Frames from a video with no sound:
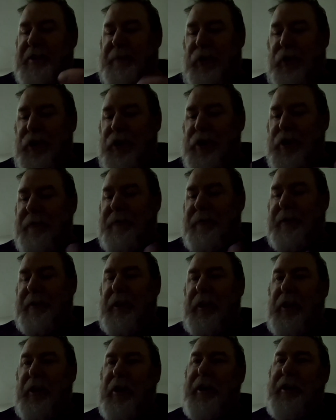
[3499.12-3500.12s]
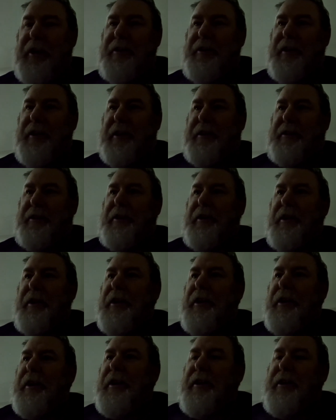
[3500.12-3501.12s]
proved that the light
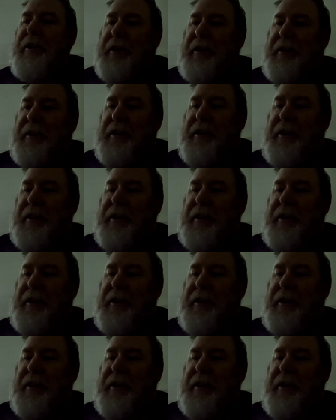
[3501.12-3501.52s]
that